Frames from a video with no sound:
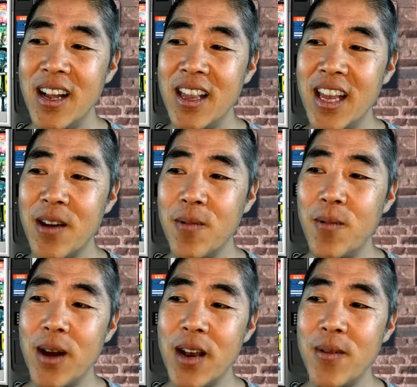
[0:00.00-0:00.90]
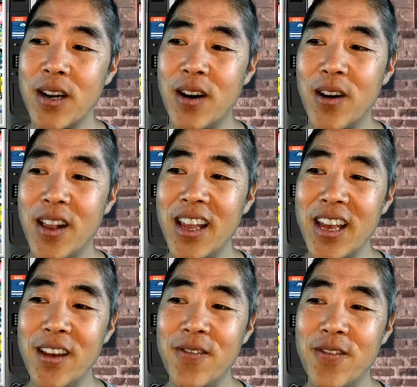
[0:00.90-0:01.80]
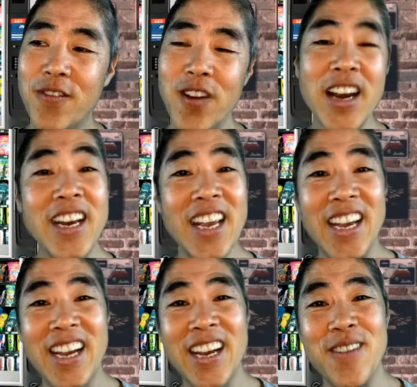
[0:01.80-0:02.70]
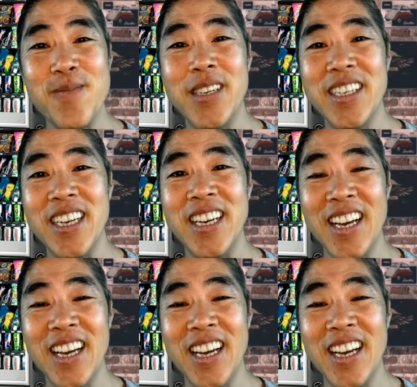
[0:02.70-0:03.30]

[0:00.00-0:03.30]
like what I would call a friending machine.